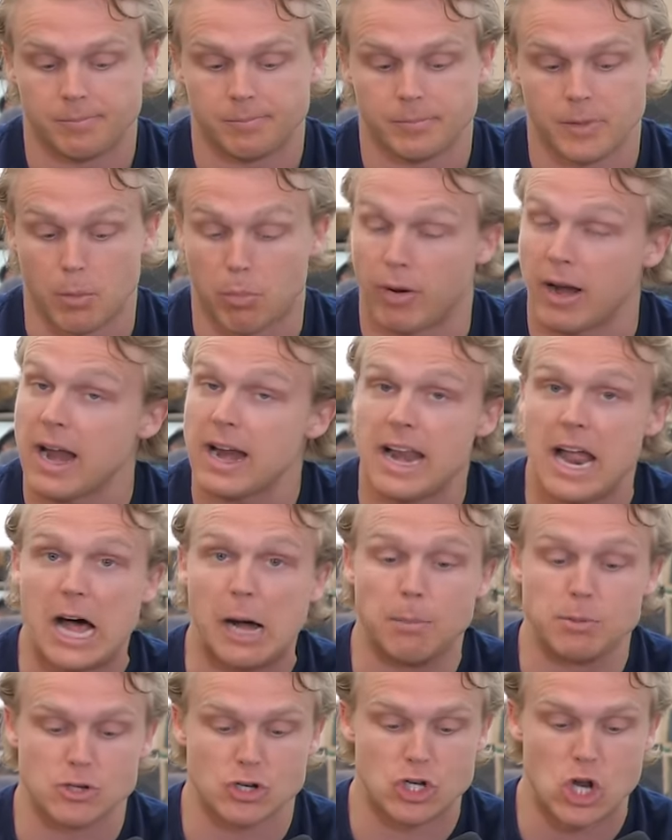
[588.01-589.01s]
The brand
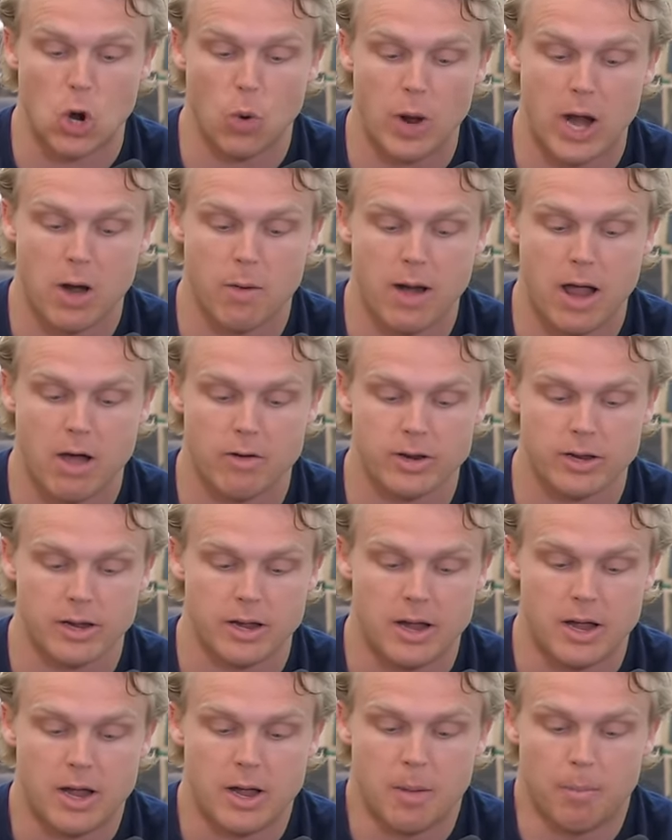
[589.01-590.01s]
helps. There's no way around it.
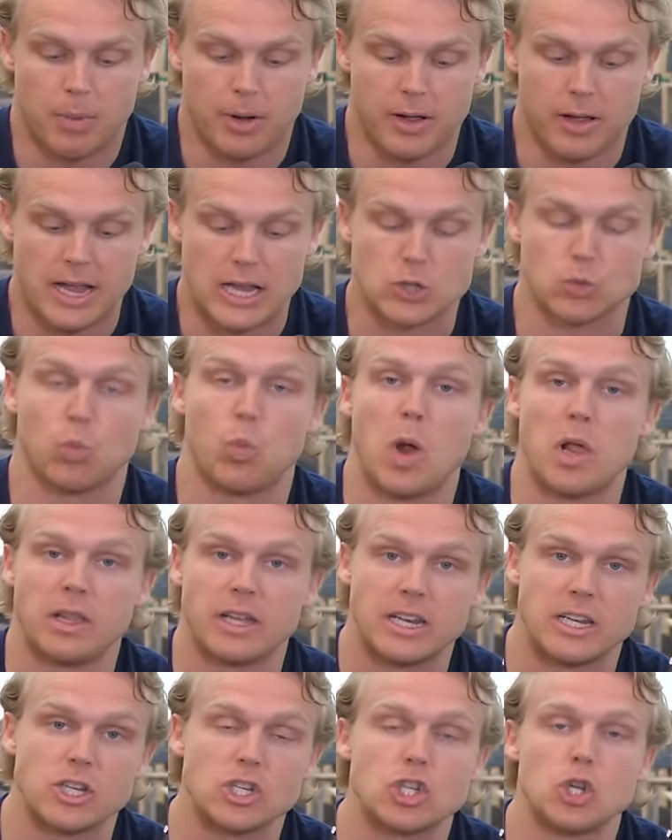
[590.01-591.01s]
But his
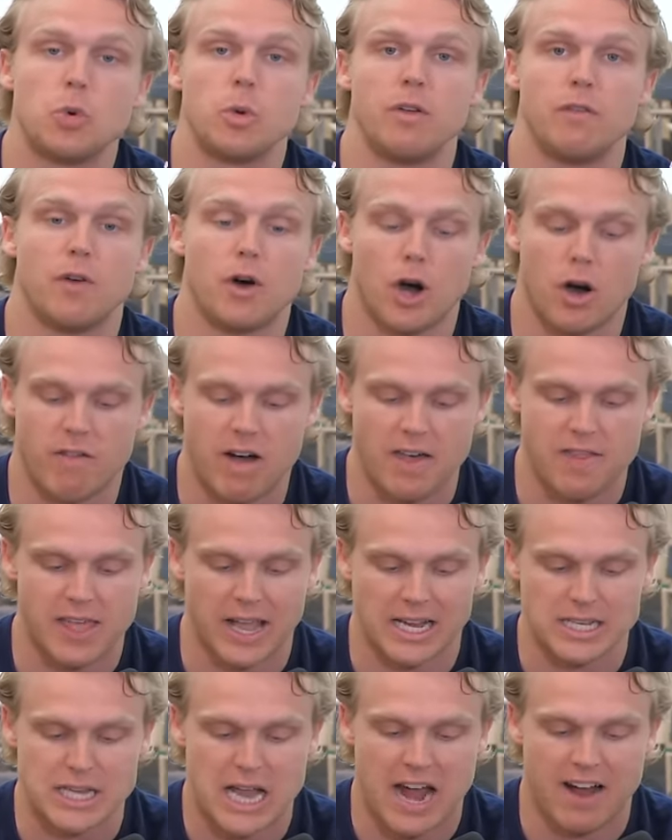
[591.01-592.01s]
willingness to evolve, I think,
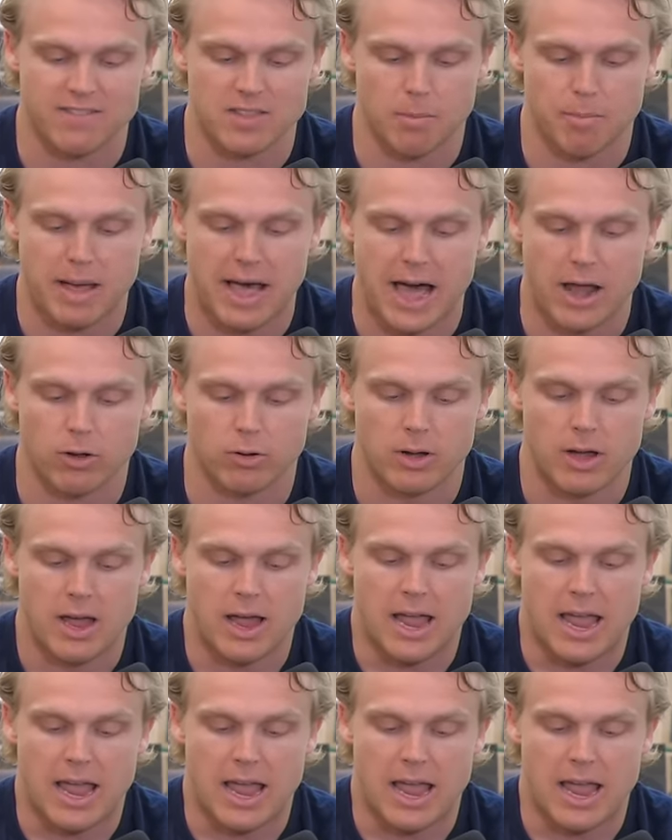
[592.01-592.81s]
is half the battle.